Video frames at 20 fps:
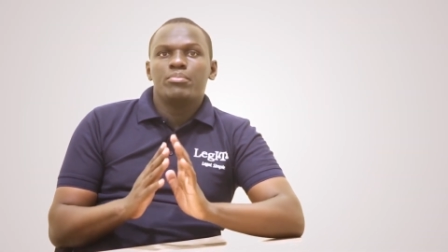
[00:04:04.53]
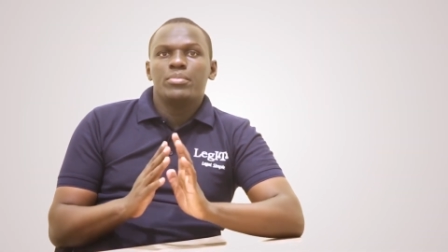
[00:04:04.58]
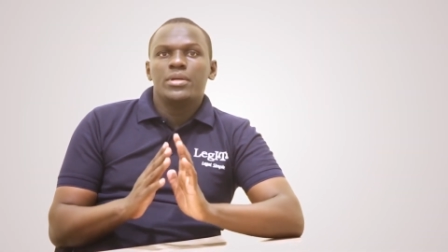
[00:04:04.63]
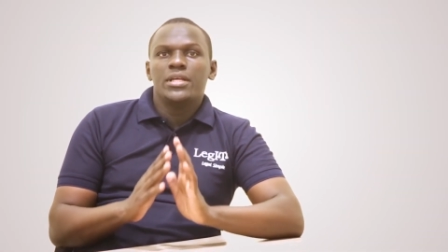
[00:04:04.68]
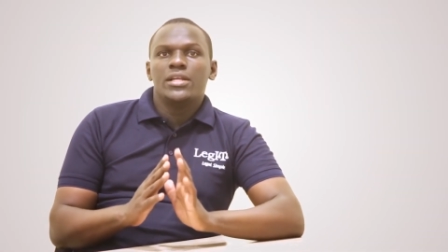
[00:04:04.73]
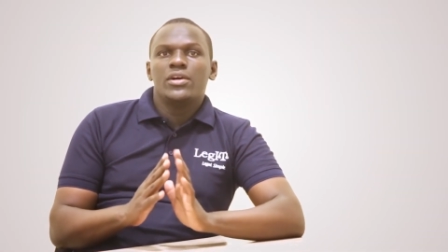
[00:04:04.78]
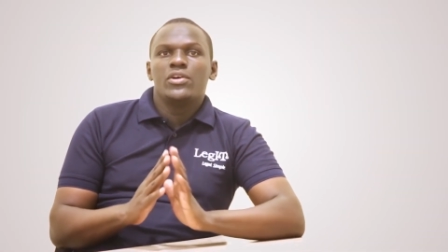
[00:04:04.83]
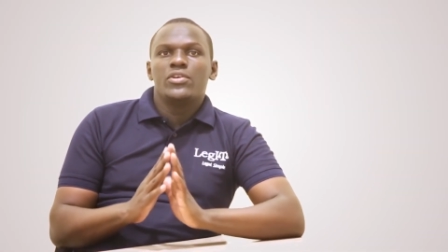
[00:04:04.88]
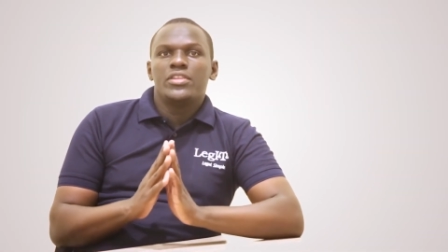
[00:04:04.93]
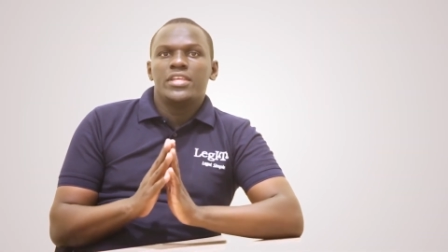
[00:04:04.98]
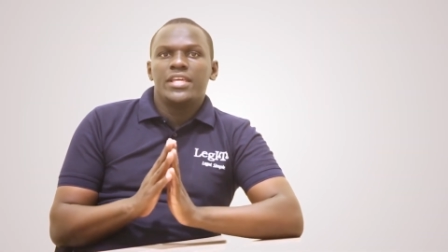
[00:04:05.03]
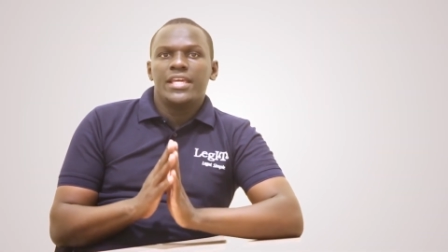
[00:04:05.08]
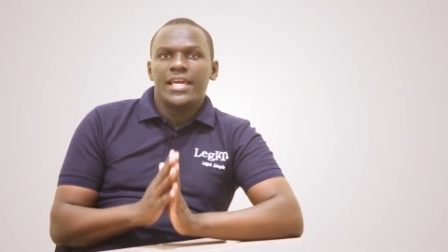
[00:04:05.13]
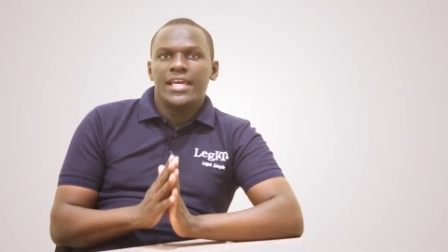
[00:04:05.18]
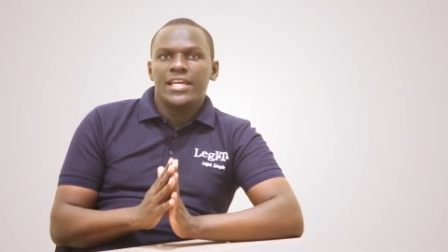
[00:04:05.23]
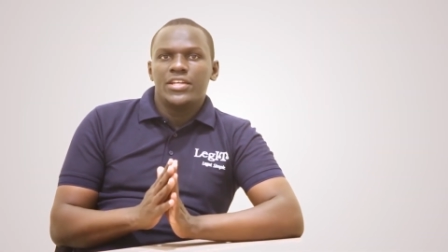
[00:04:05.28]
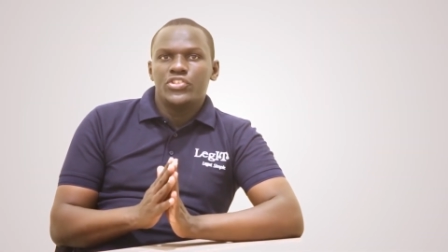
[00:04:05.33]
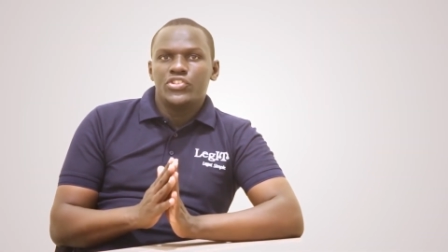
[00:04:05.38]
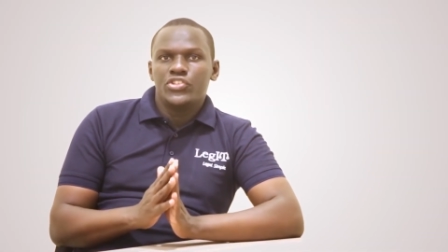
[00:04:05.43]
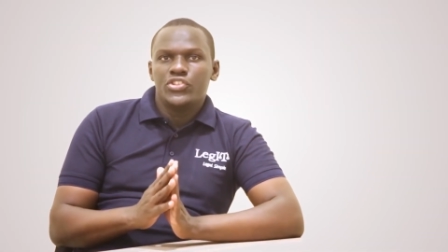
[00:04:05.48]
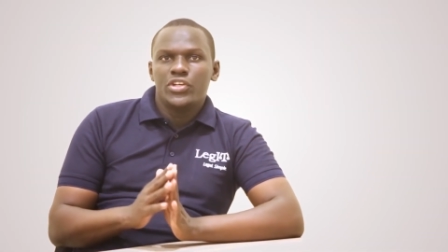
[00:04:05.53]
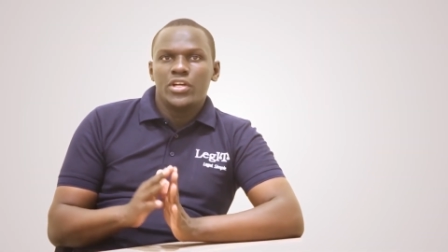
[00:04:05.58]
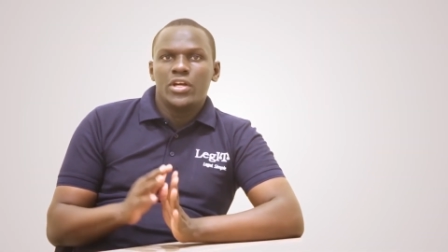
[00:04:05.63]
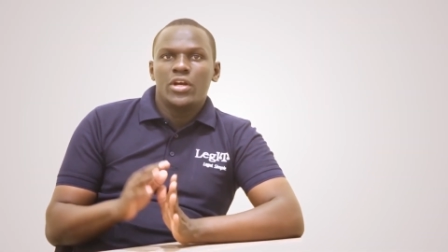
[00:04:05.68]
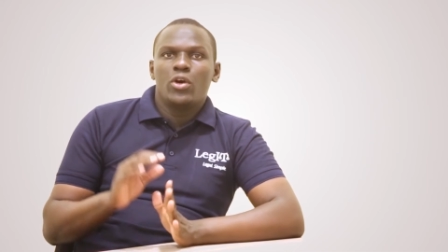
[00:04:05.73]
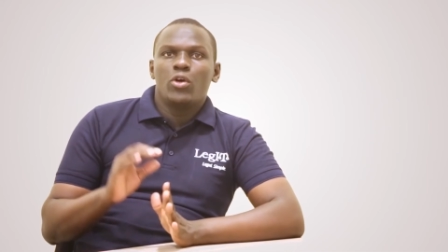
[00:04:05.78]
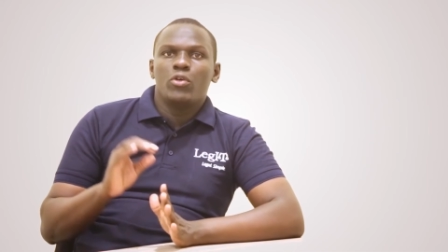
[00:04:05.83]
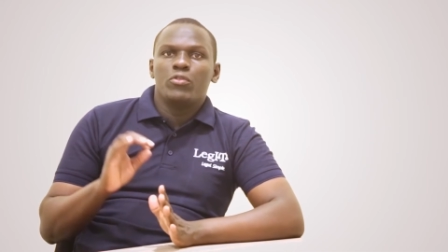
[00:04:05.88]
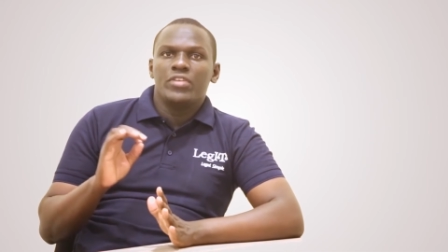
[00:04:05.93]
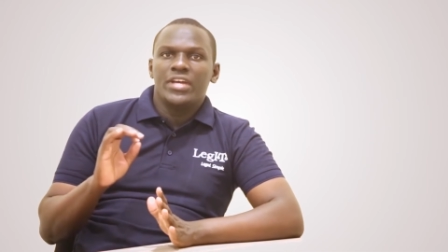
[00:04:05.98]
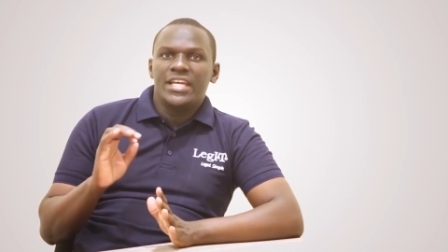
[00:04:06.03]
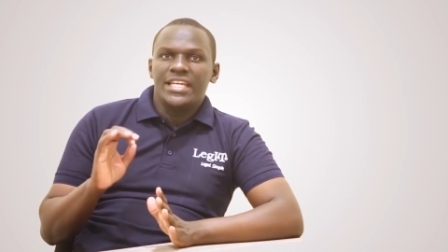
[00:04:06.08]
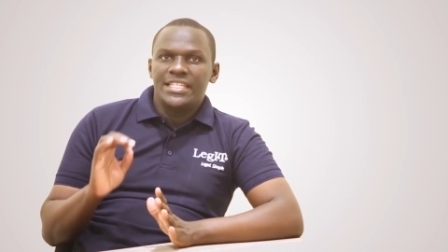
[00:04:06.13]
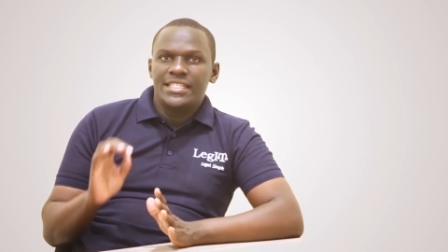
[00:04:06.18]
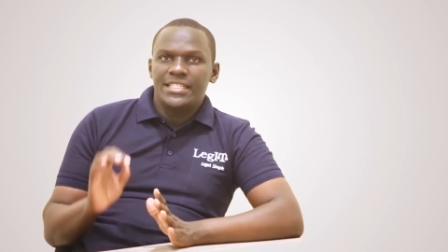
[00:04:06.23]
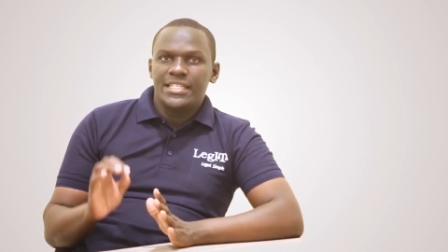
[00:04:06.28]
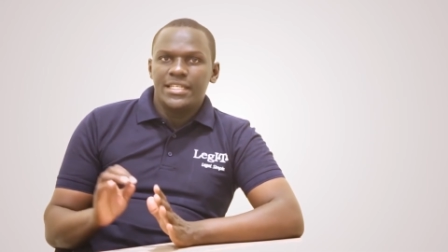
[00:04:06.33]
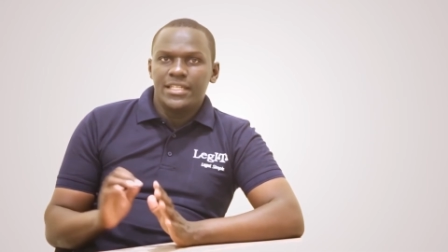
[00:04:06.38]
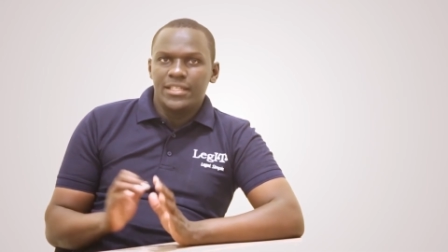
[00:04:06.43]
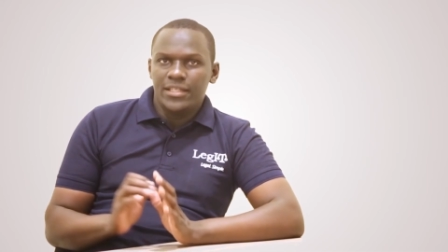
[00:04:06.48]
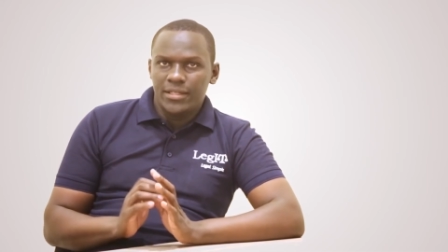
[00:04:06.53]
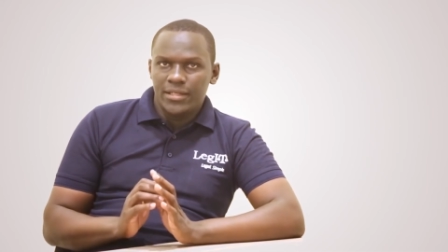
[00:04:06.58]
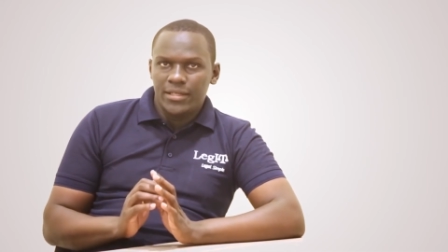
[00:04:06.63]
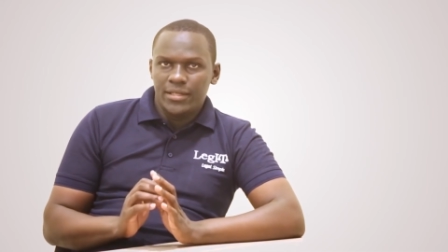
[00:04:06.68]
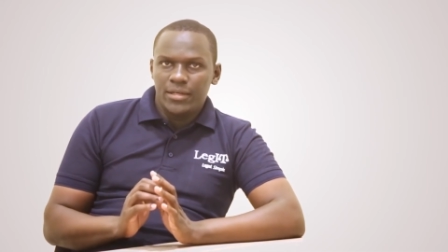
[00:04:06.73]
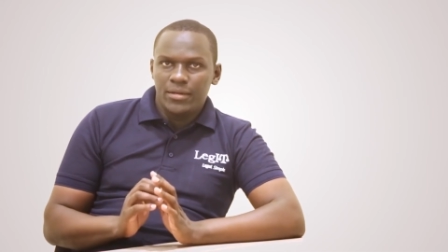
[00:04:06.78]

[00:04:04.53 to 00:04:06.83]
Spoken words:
below the age of 18